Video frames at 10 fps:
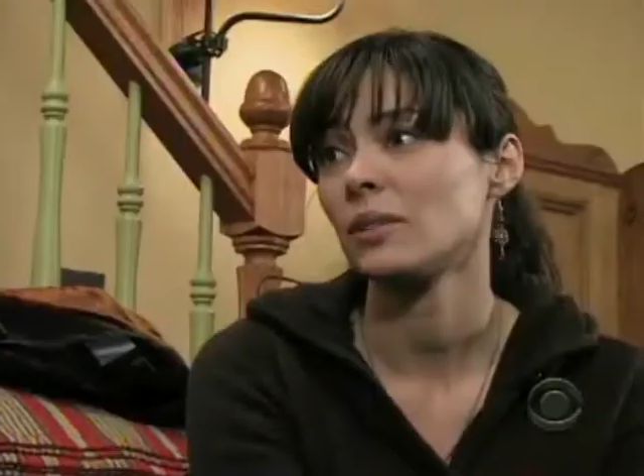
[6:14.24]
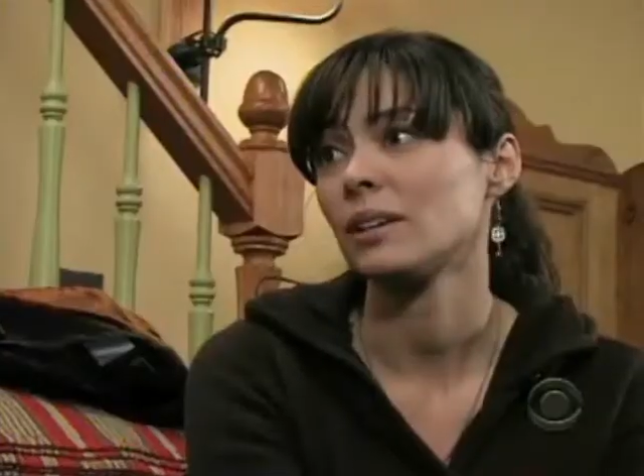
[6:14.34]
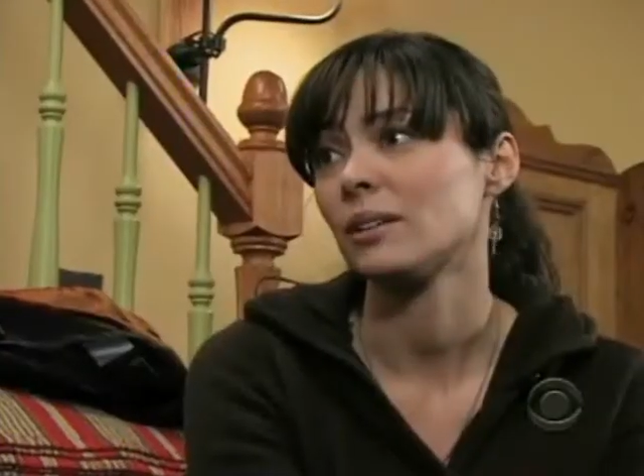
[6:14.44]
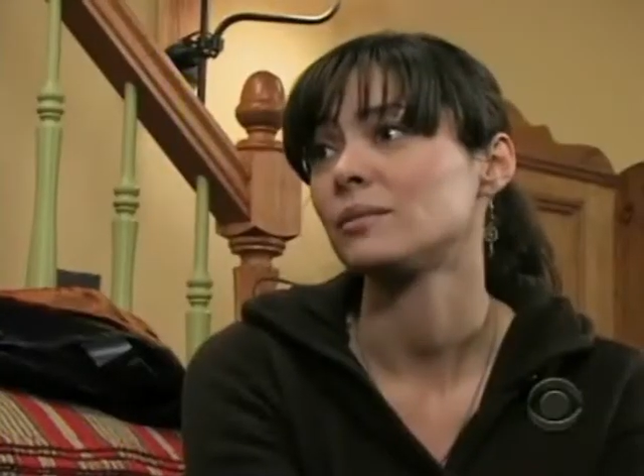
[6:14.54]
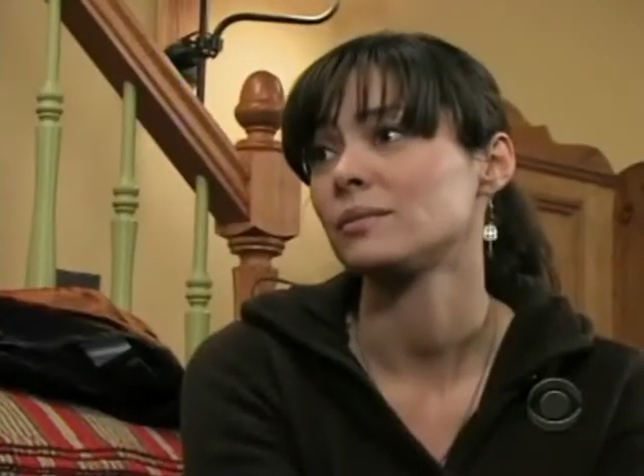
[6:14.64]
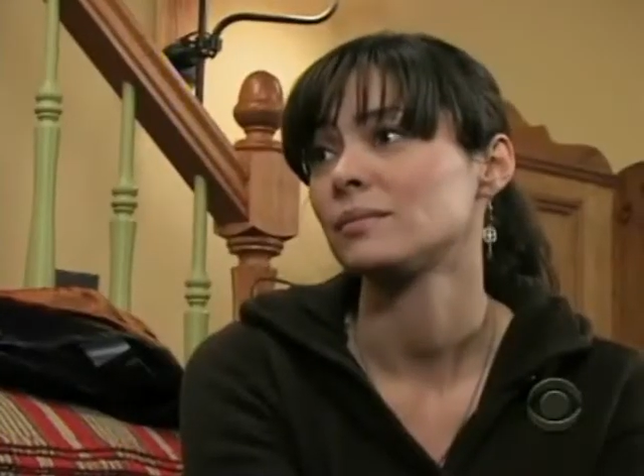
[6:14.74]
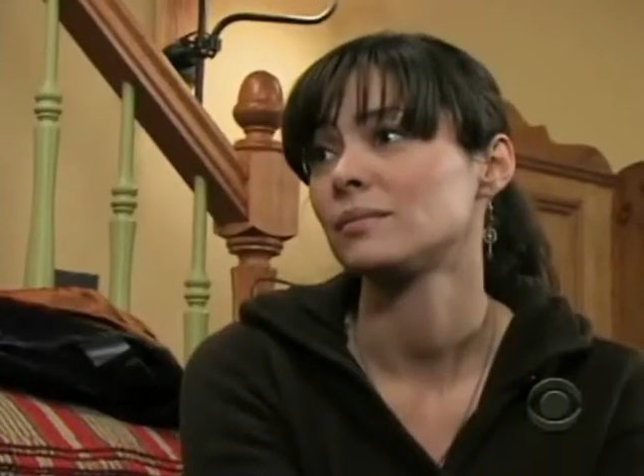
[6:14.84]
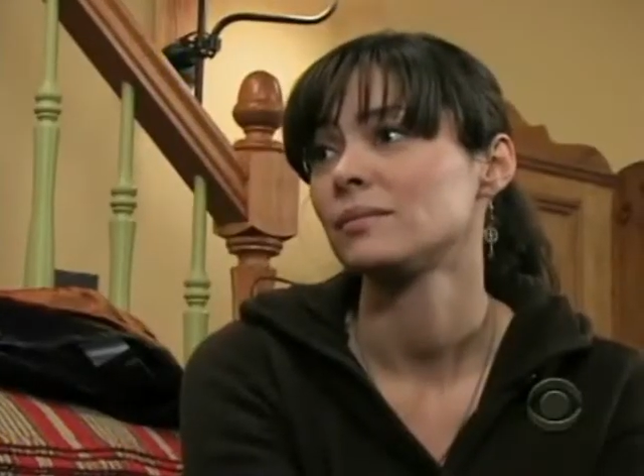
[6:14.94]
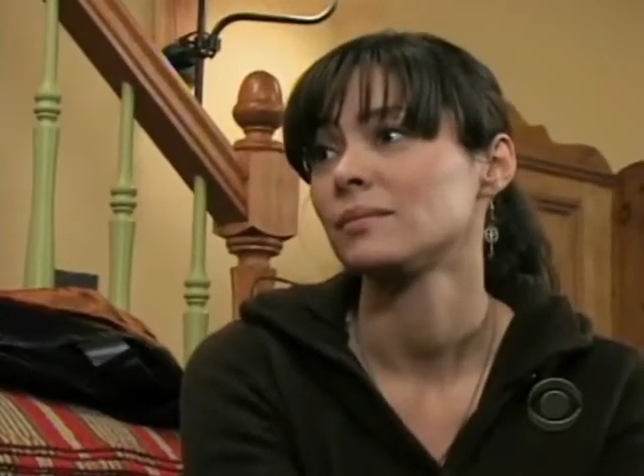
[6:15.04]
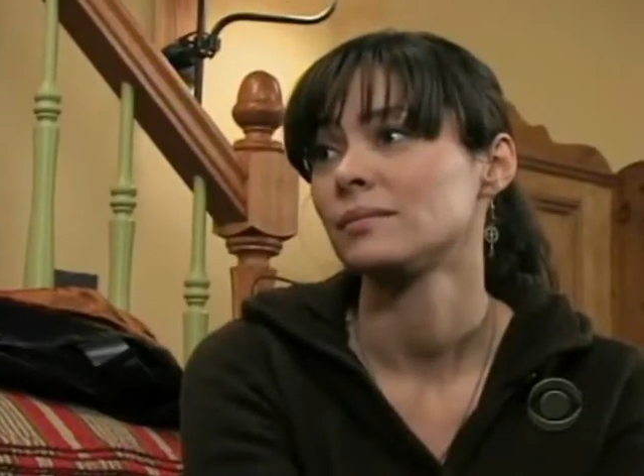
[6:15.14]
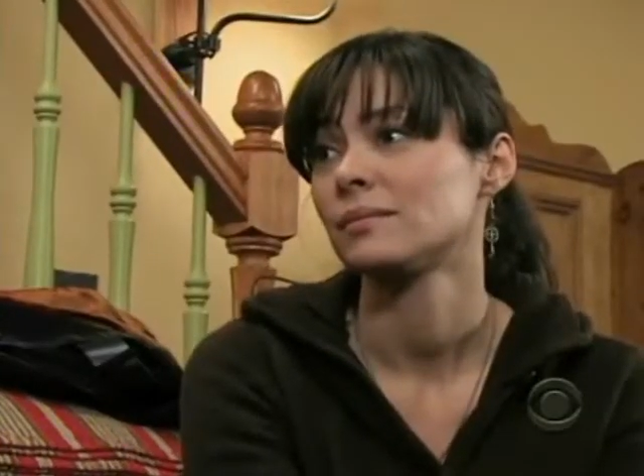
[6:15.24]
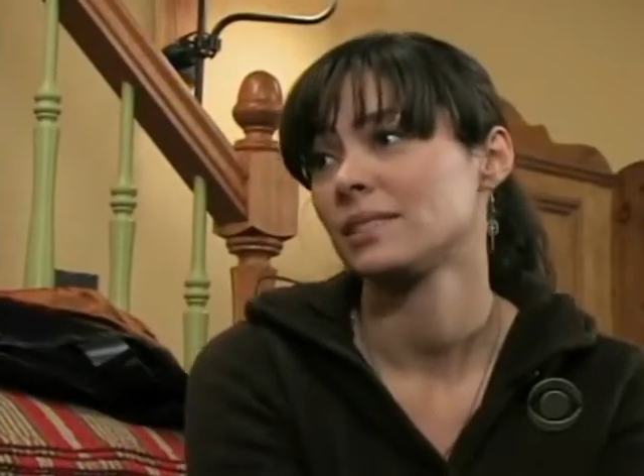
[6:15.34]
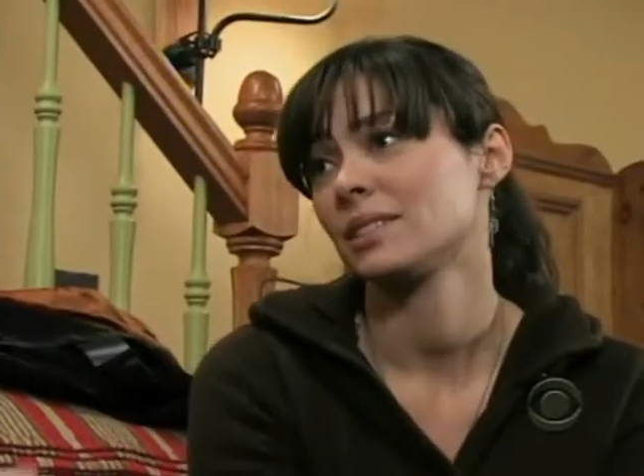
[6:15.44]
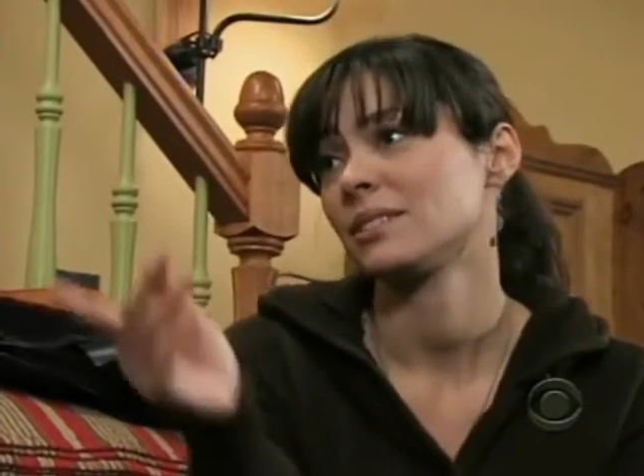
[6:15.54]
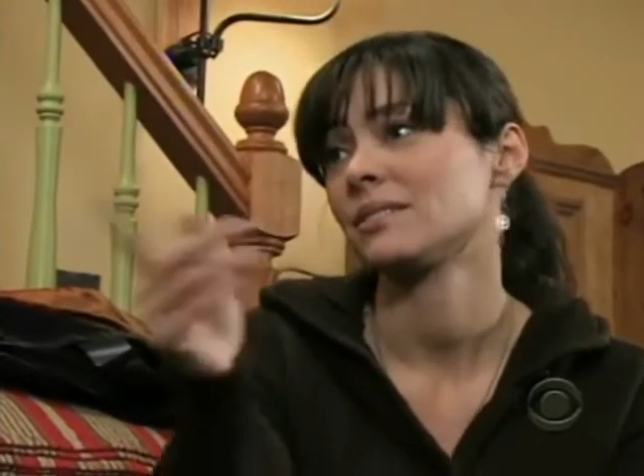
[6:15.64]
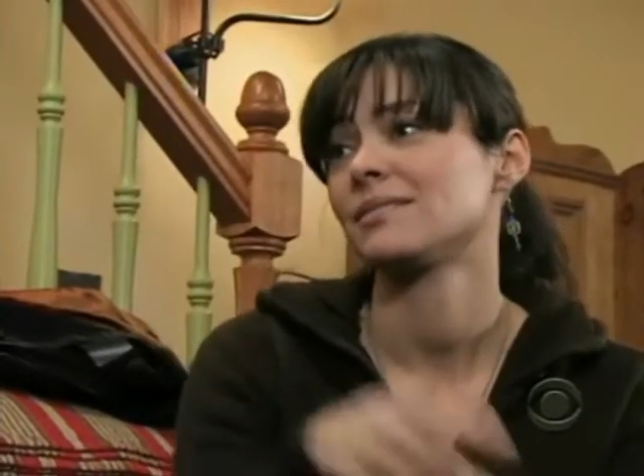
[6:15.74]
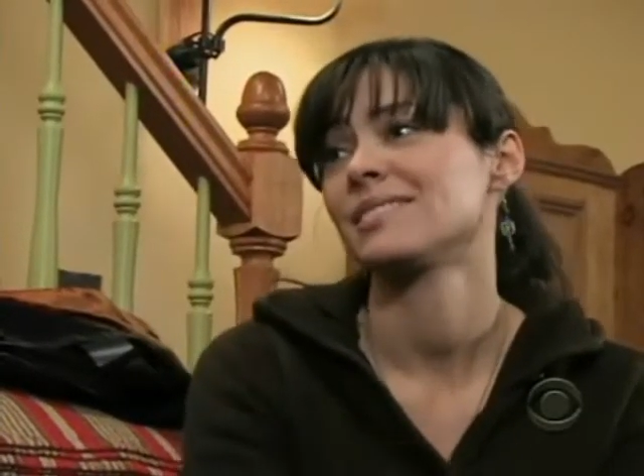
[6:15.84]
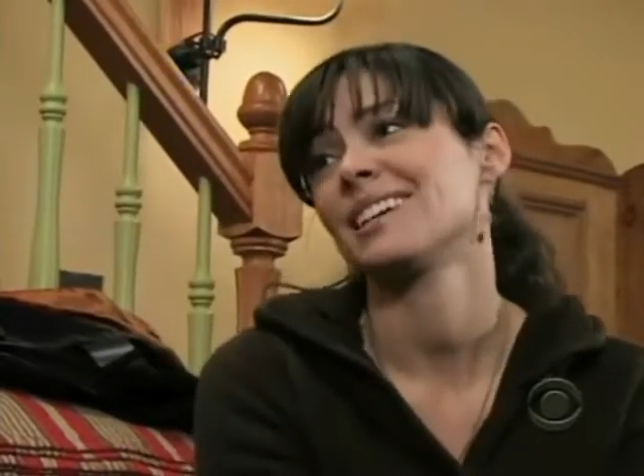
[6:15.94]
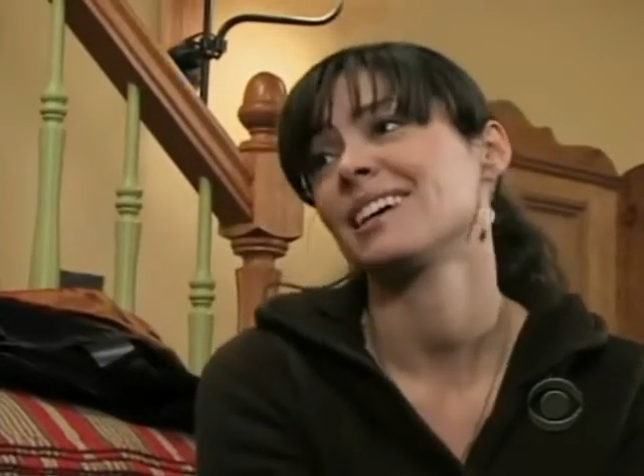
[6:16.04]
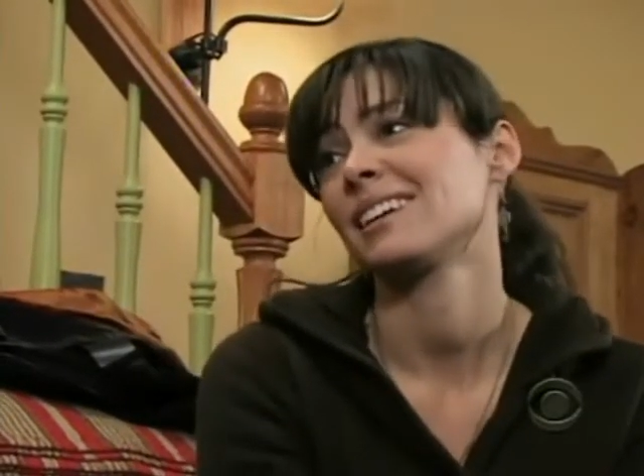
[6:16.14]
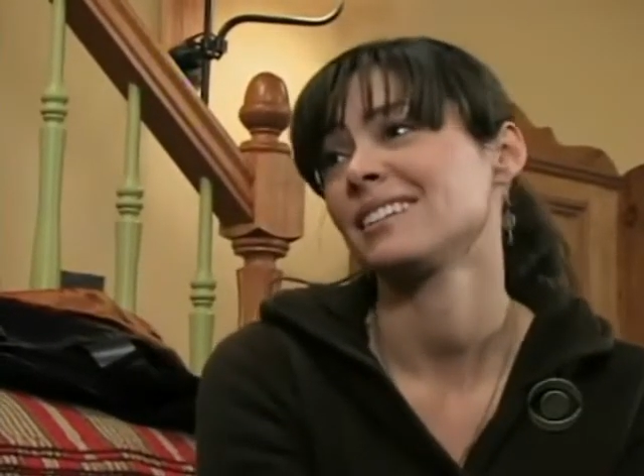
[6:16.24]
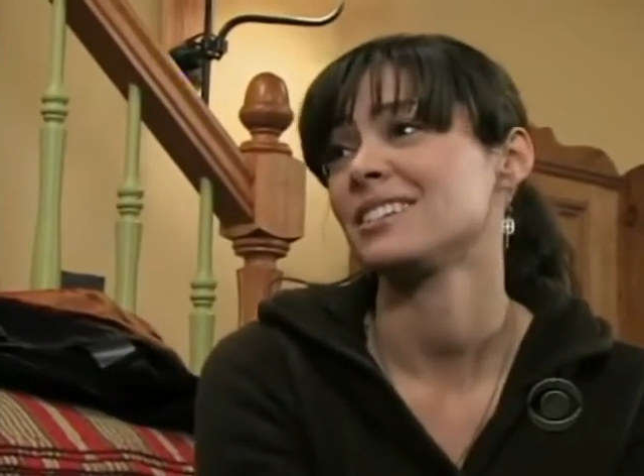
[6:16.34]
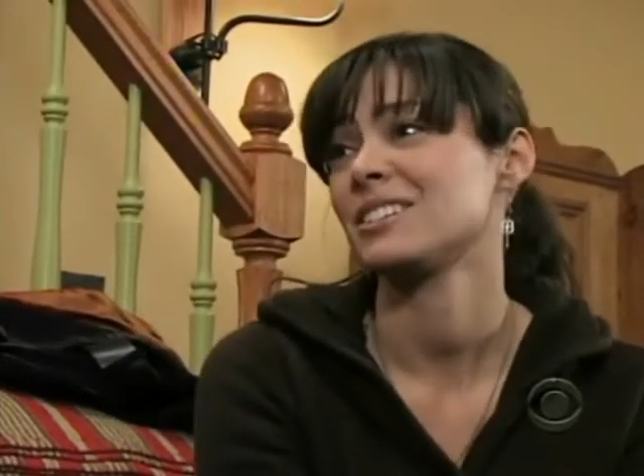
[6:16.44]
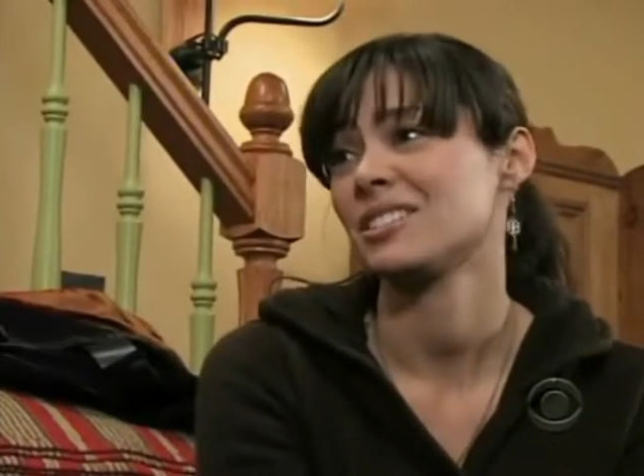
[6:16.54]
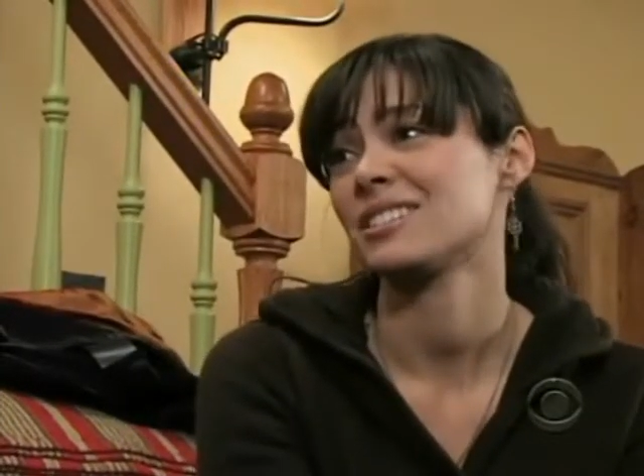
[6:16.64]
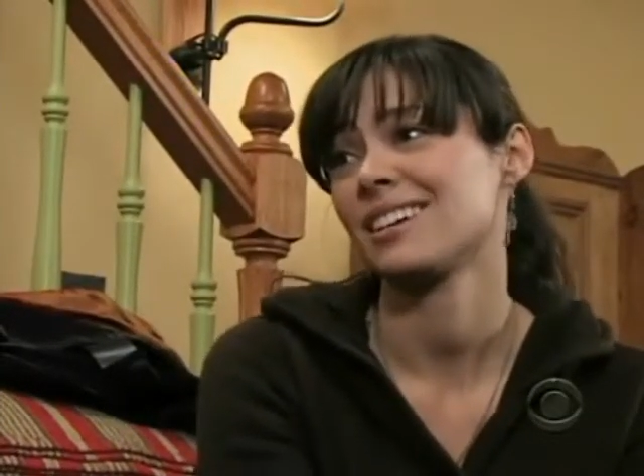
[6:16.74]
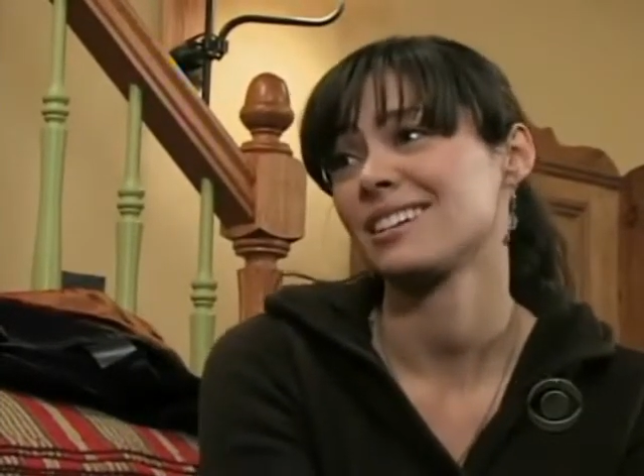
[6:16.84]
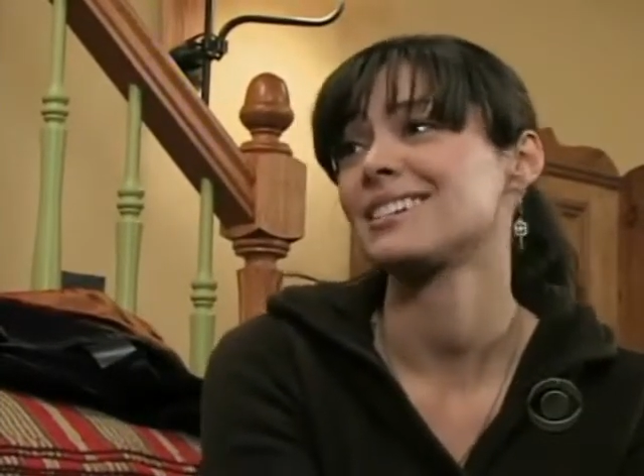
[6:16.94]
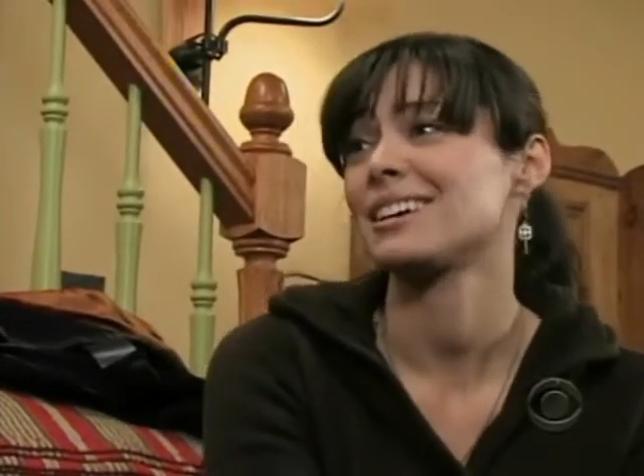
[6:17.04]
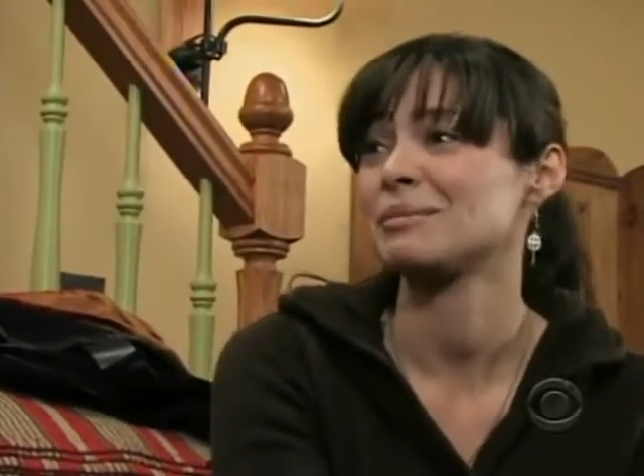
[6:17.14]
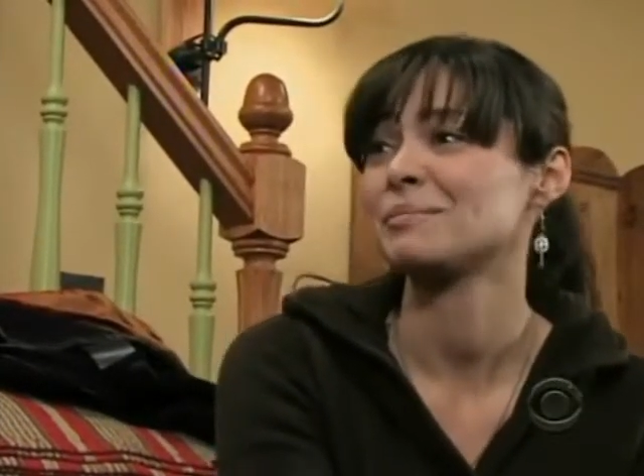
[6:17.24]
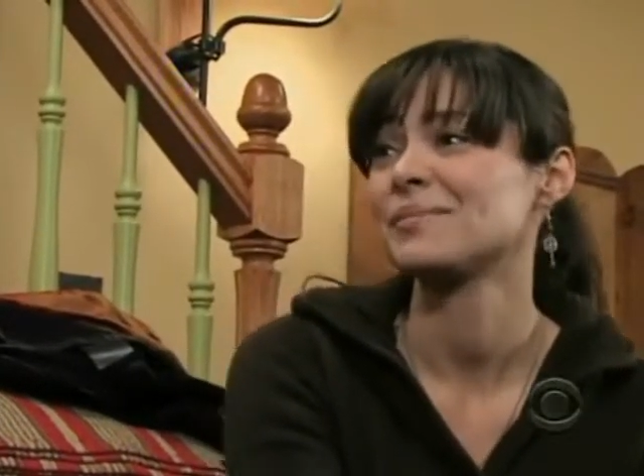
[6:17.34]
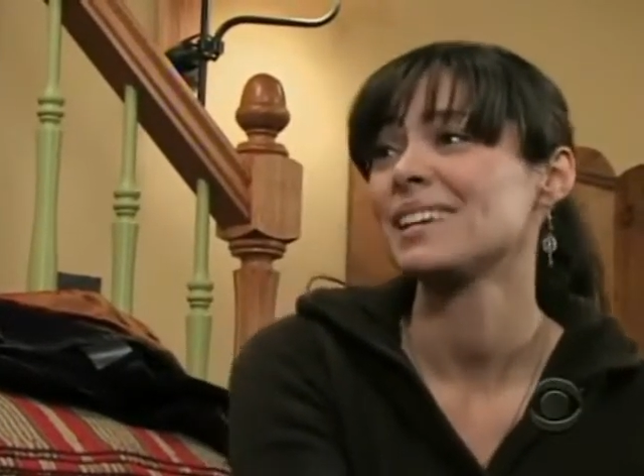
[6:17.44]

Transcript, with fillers: I know. Because you're stacking the dishes next time. Well, I should.